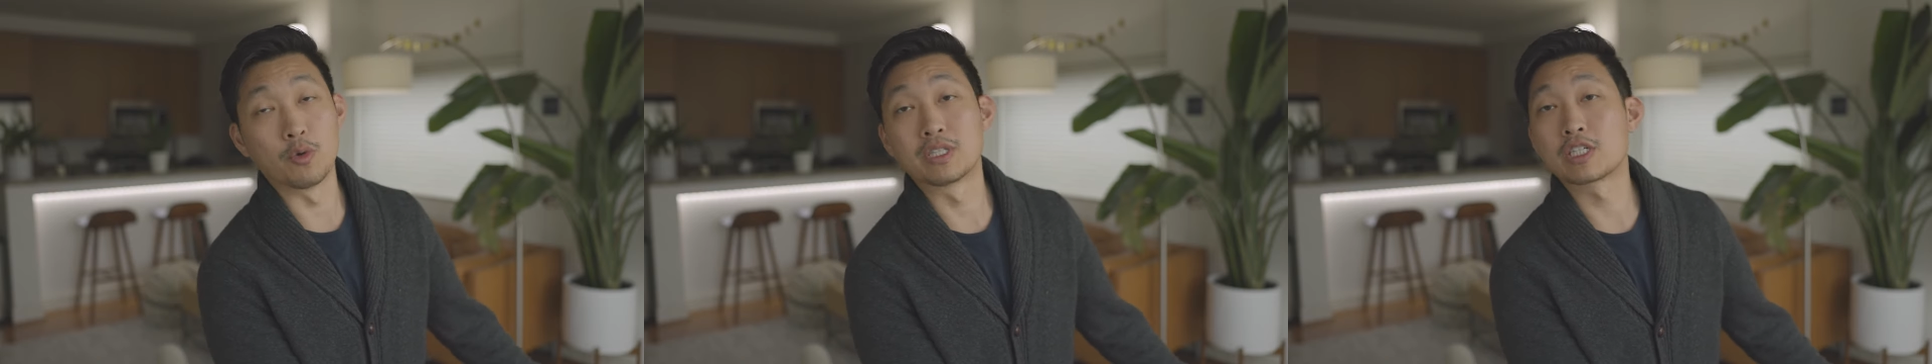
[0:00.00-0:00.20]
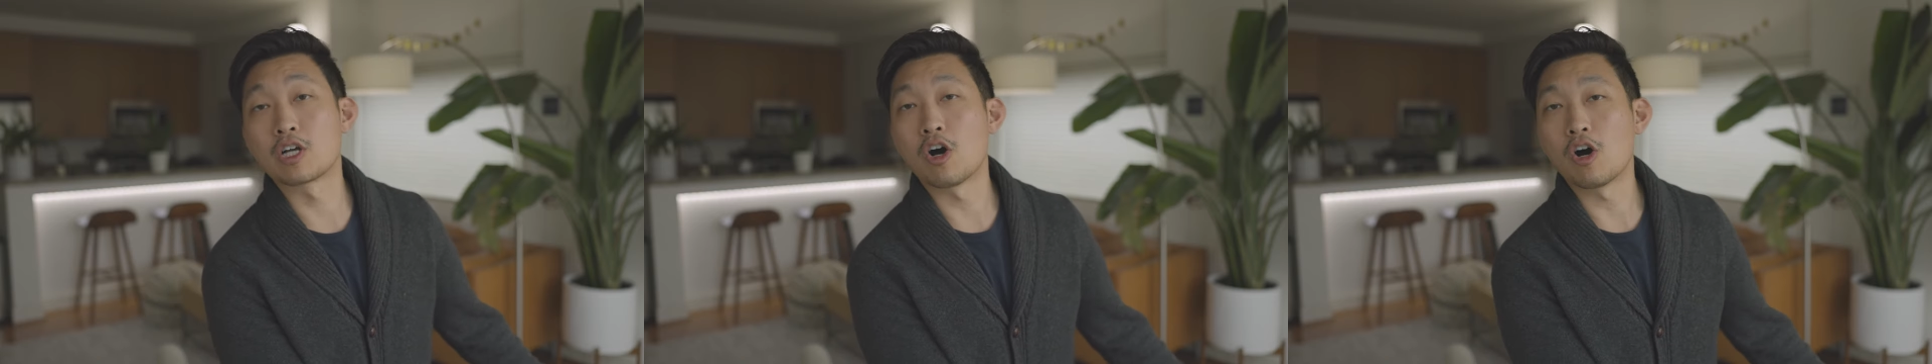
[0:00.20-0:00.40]

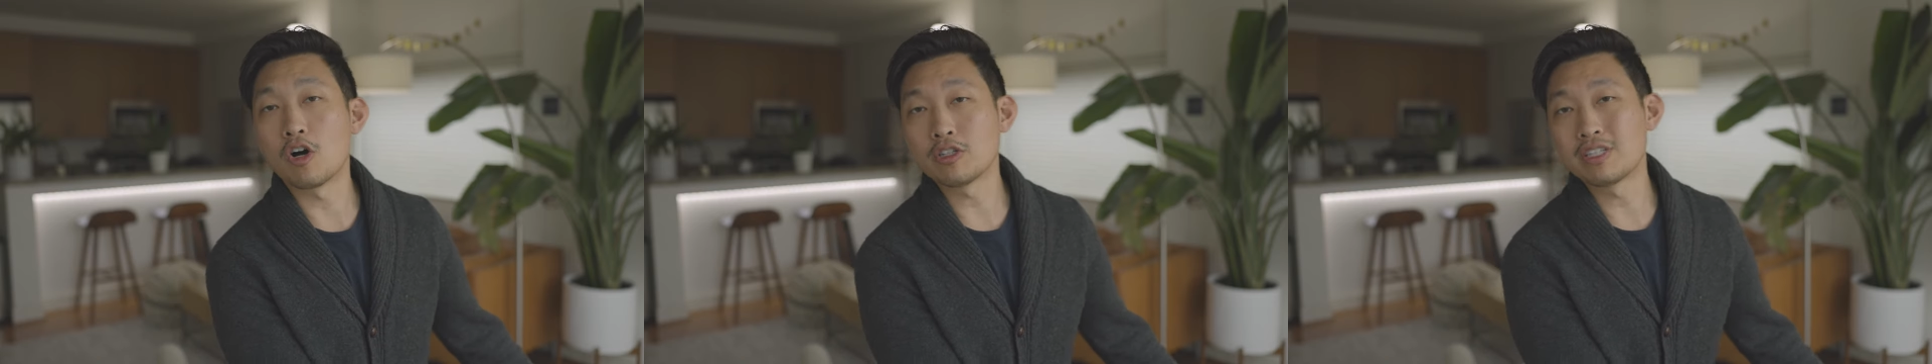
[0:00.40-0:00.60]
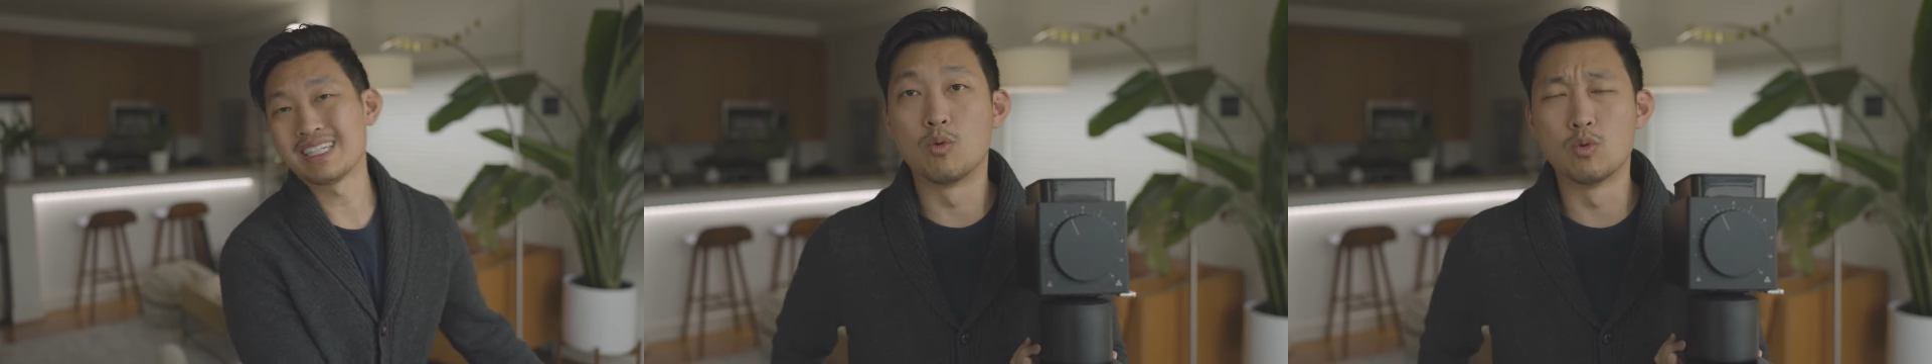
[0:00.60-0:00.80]
It's
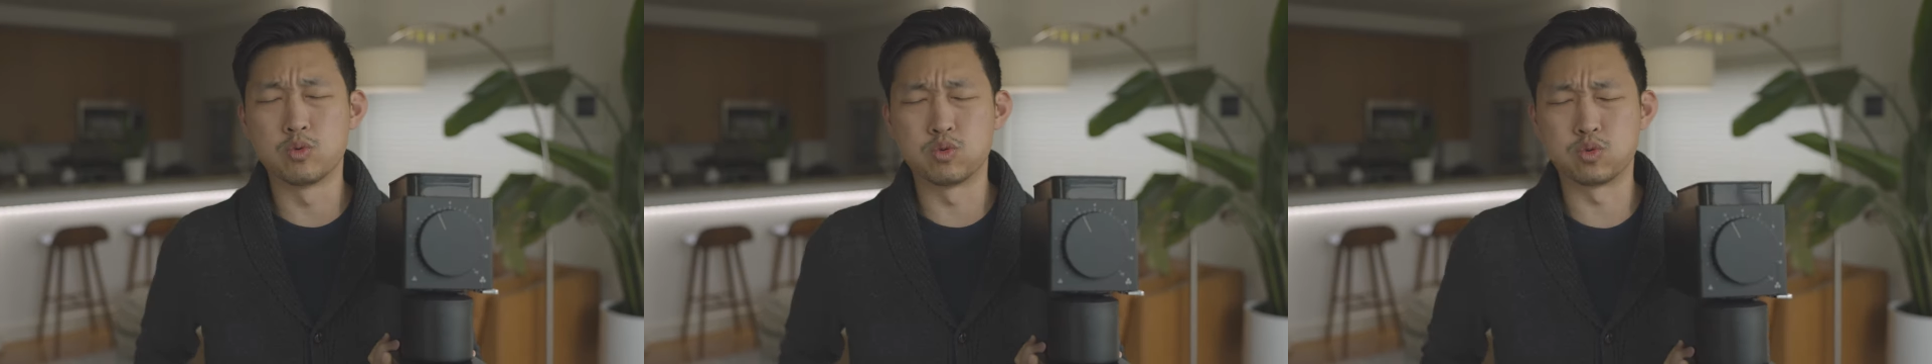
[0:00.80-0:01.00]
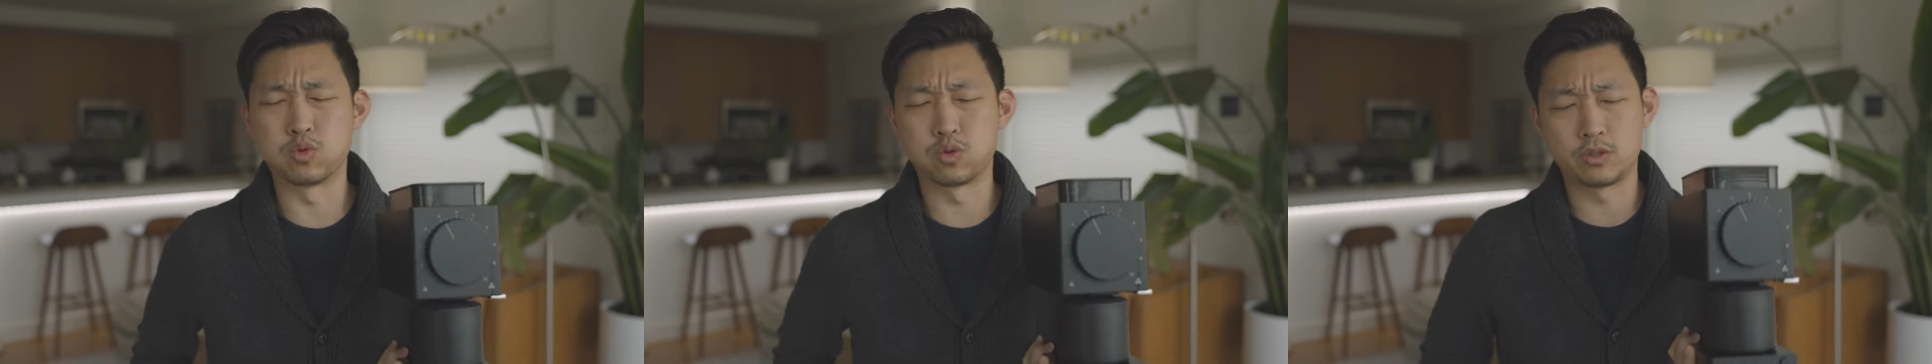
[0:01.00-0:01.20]
called,
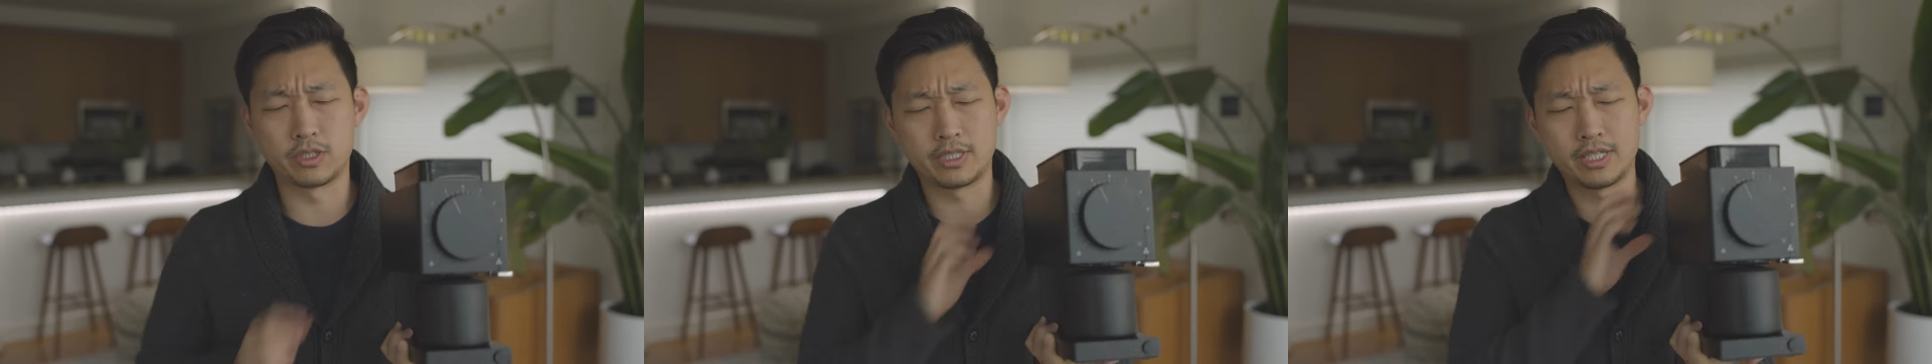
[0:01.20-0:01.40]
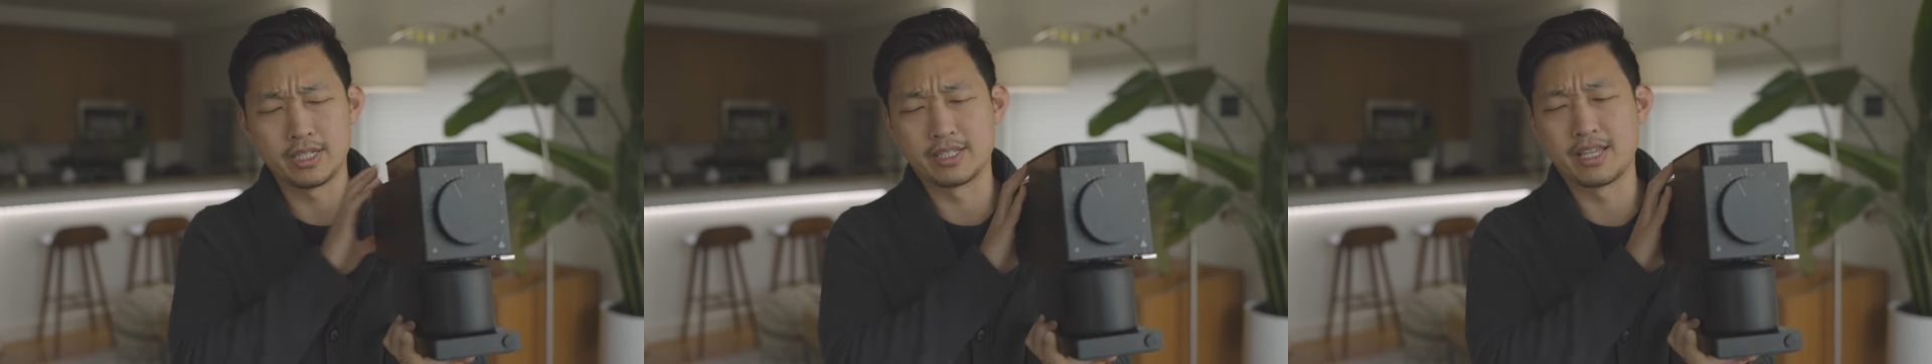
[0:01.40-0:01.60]
oof, this
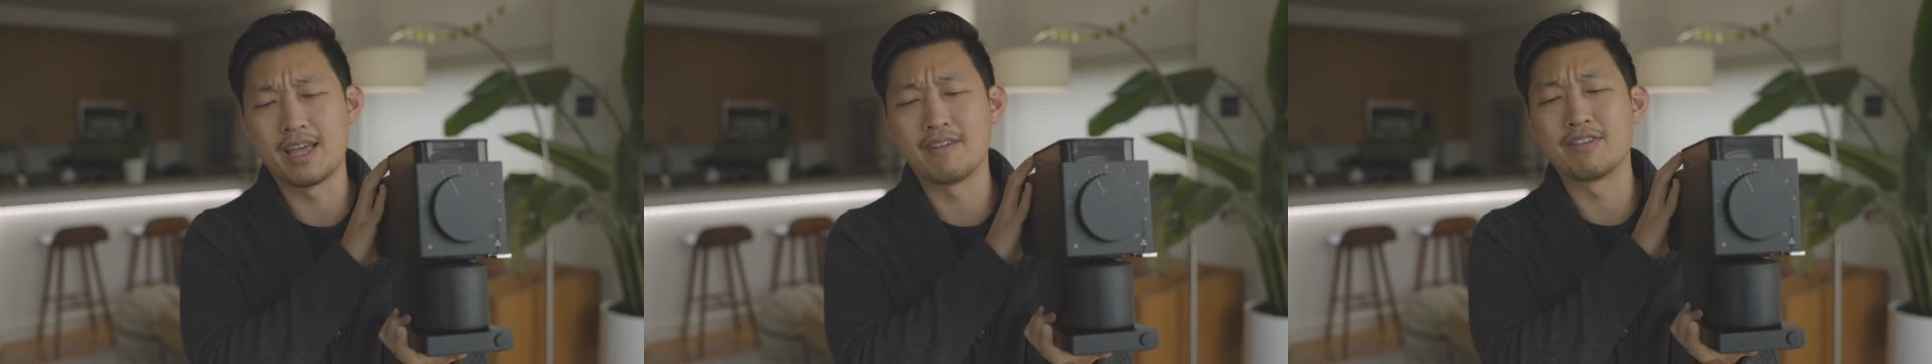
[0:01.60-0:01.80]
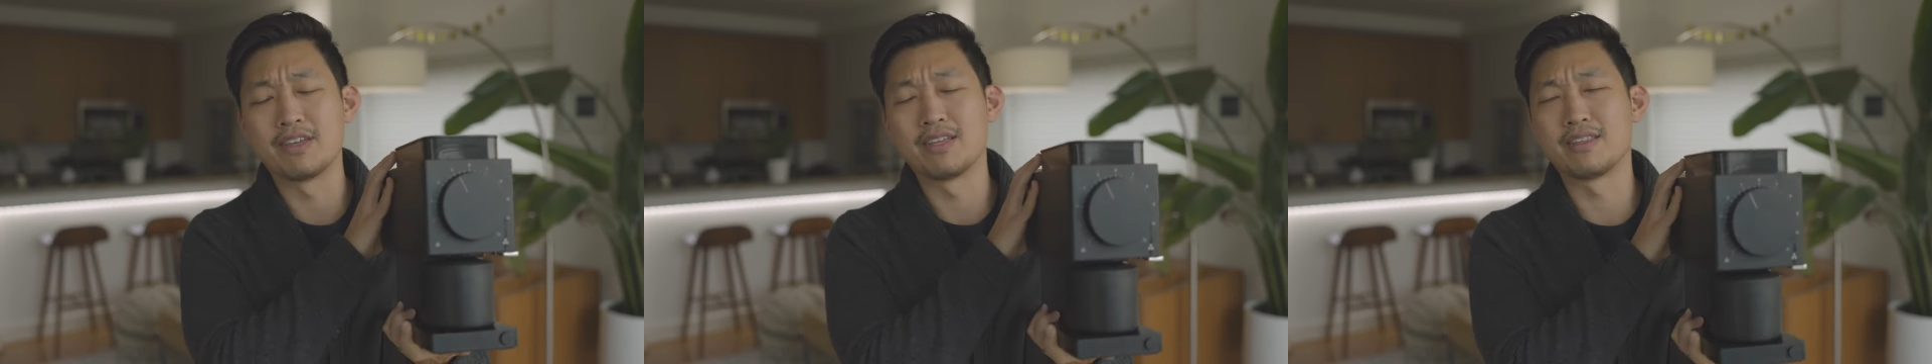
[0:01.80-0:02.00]
thing is
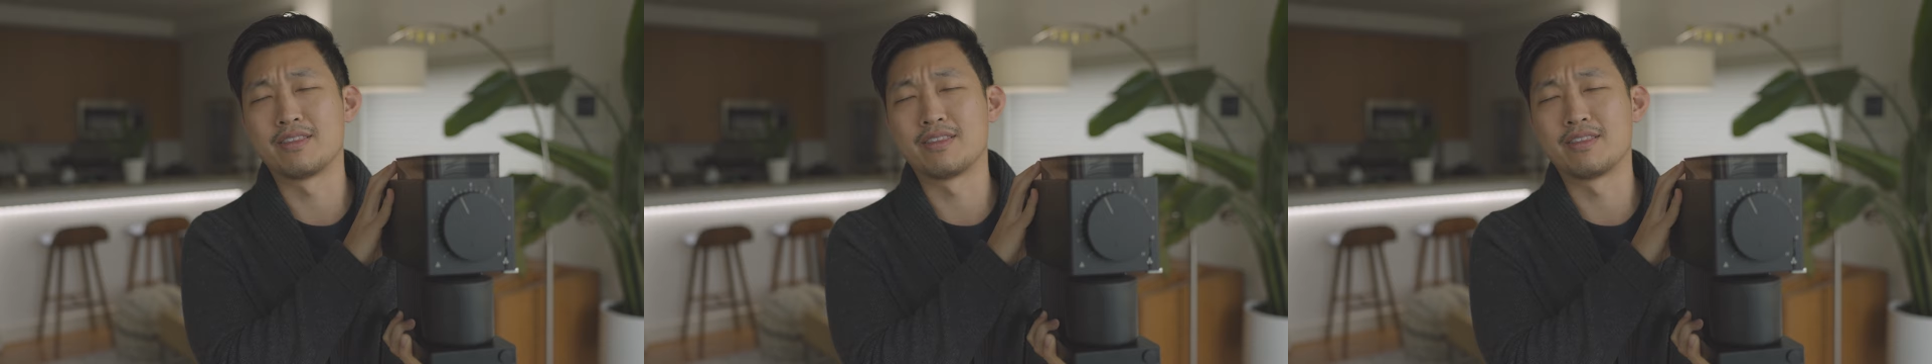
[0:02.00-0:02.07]
heavy,